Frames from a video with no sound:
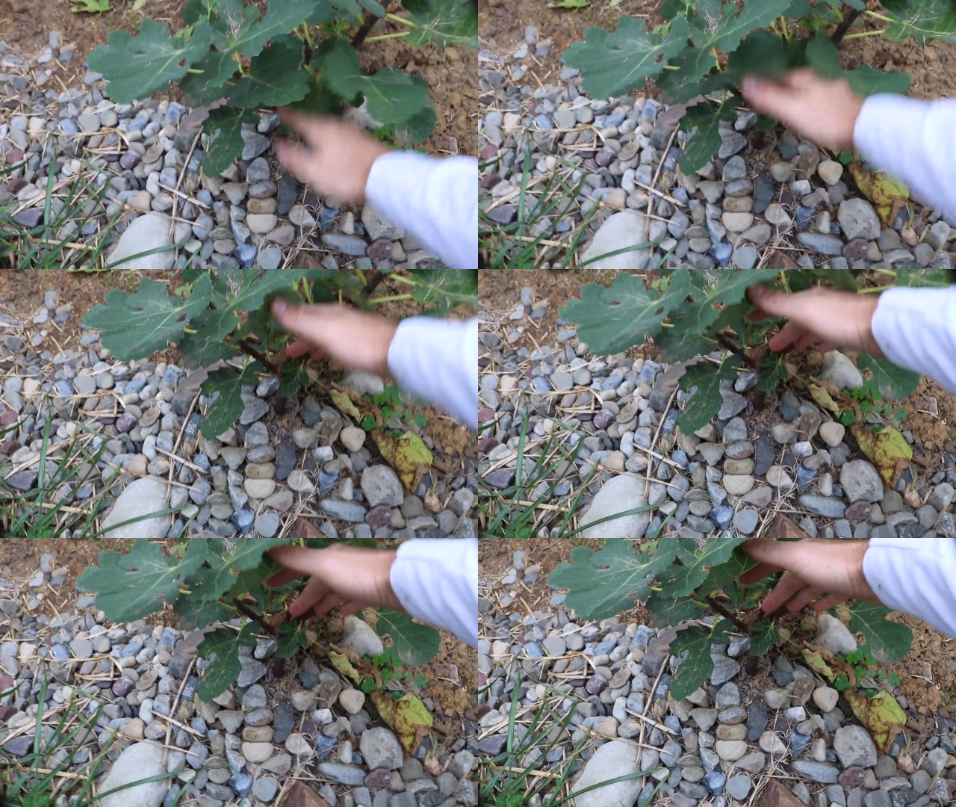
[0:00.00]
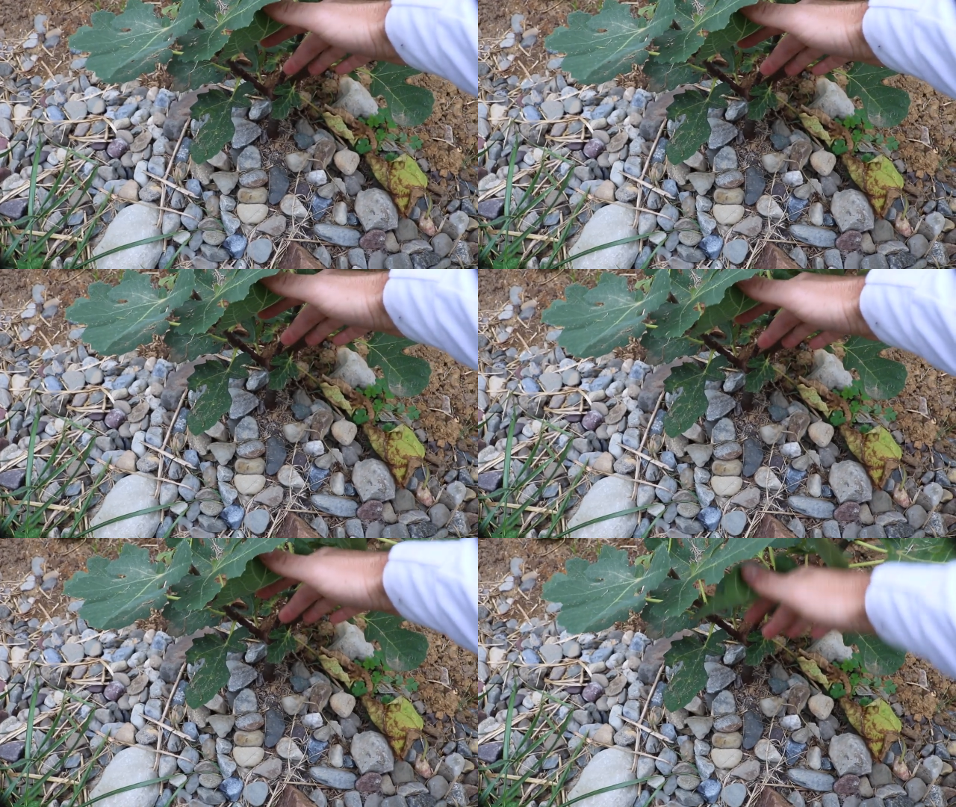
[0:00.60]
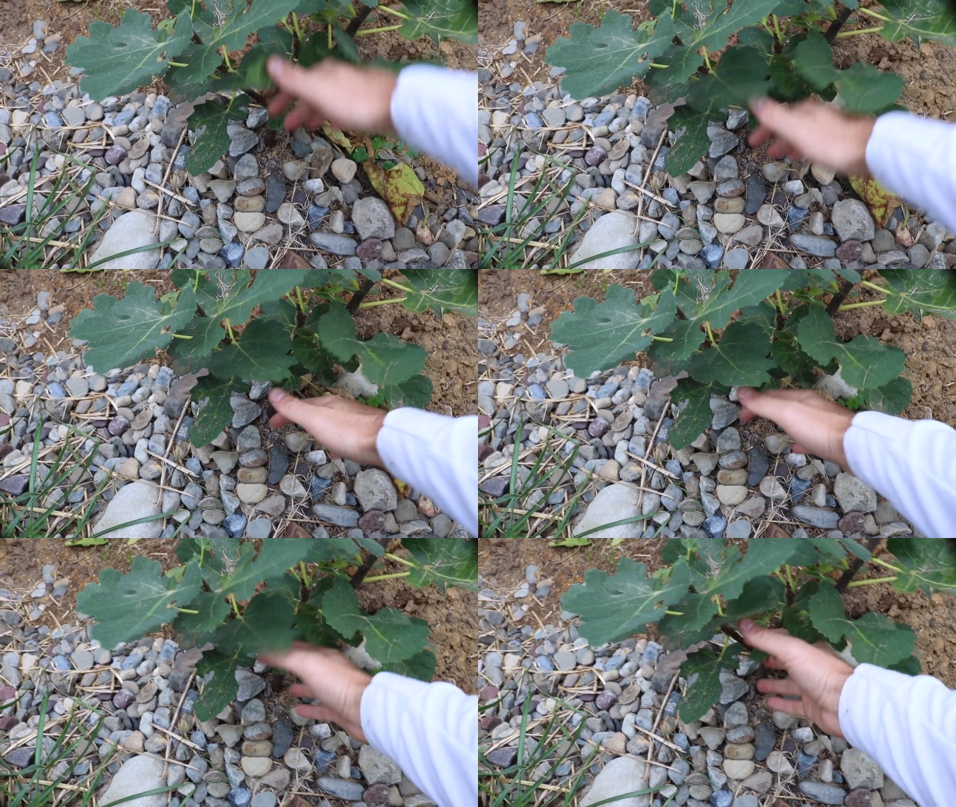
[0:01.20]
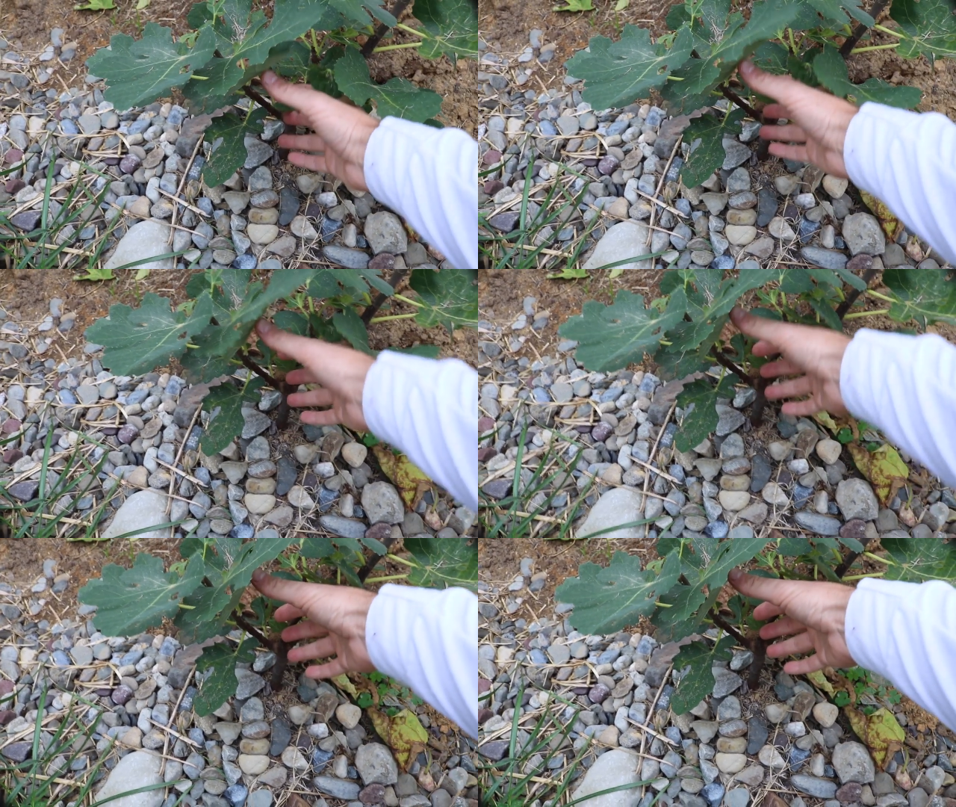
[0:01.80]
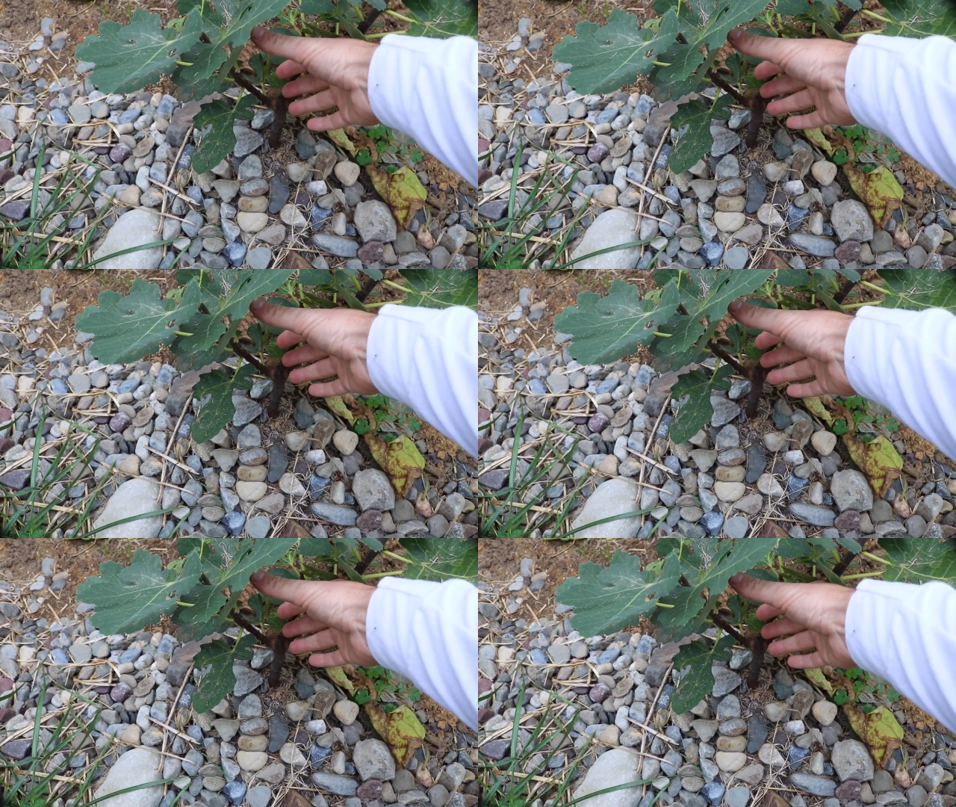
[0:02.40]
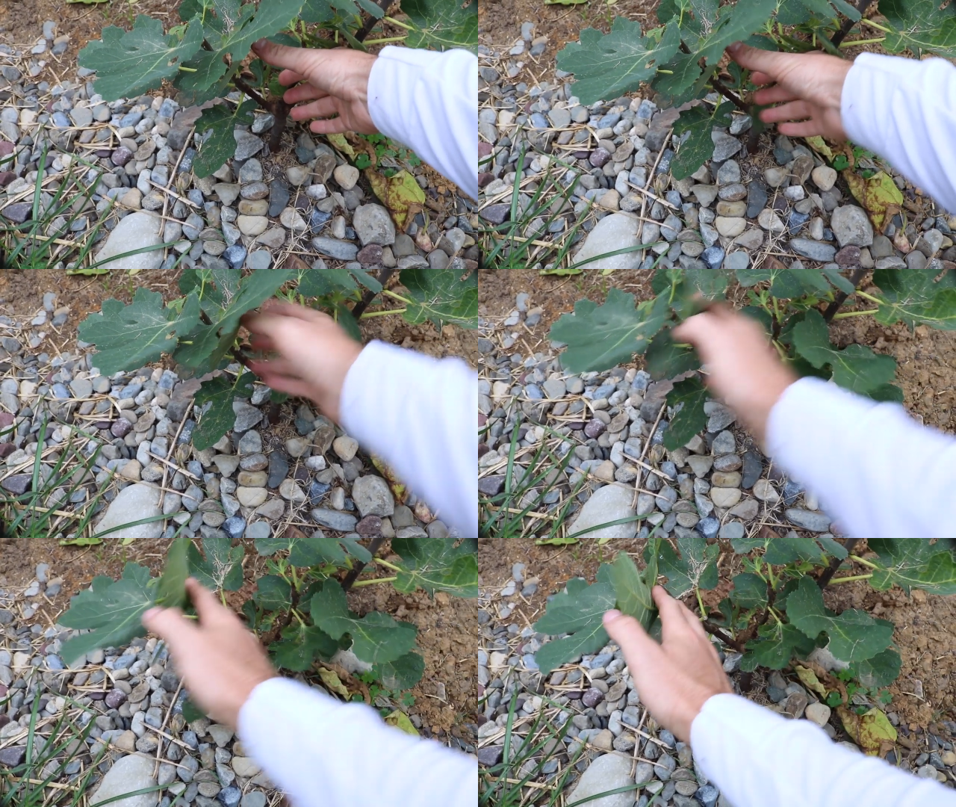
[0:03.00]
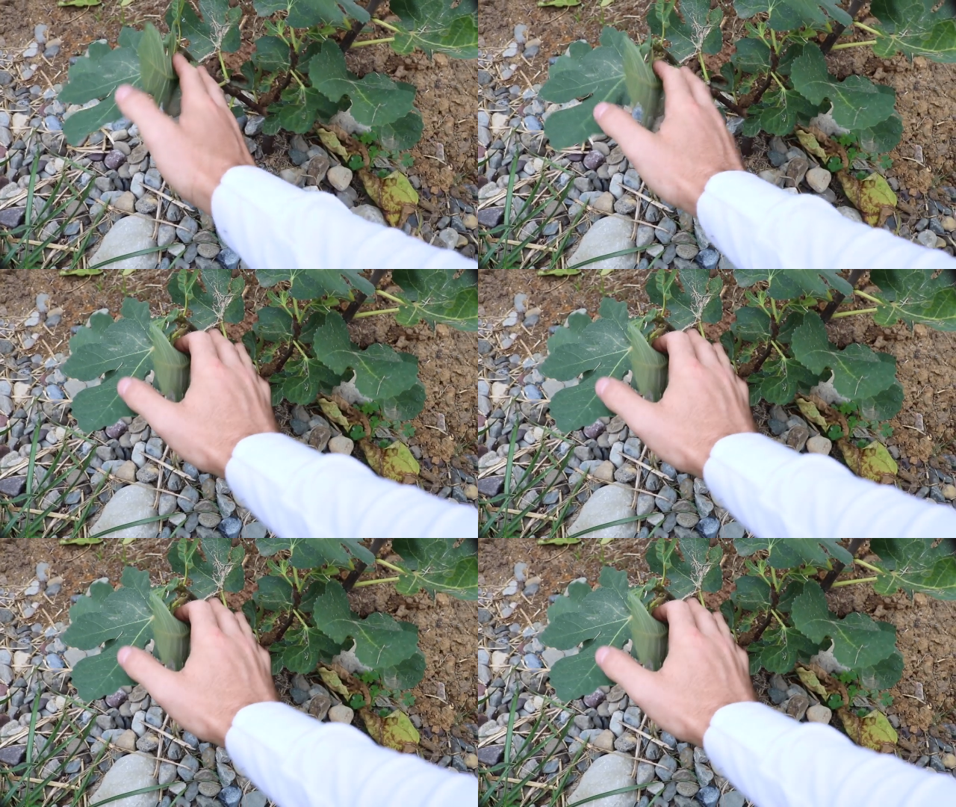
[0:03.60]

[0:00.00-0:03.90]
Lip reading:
No face is visible, so there are no lips to read.